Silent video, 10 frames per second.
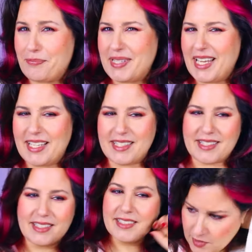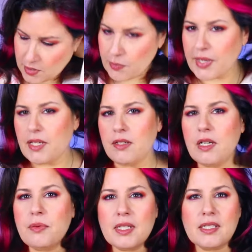place. So I don't
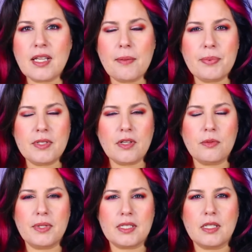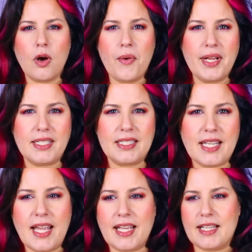know where this episode was going to
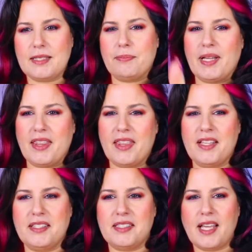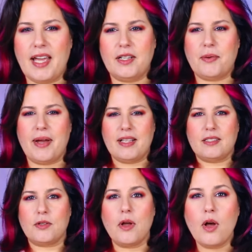take us, but this side
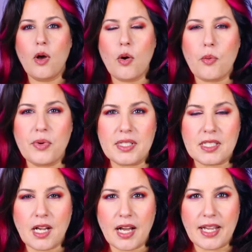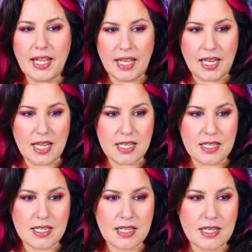quest was not in
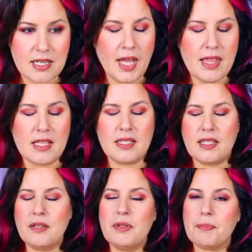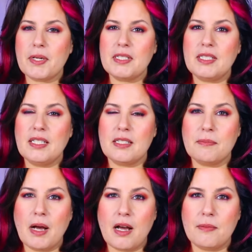it. And the scene with Percy and his
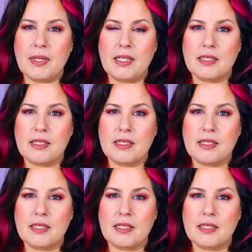mom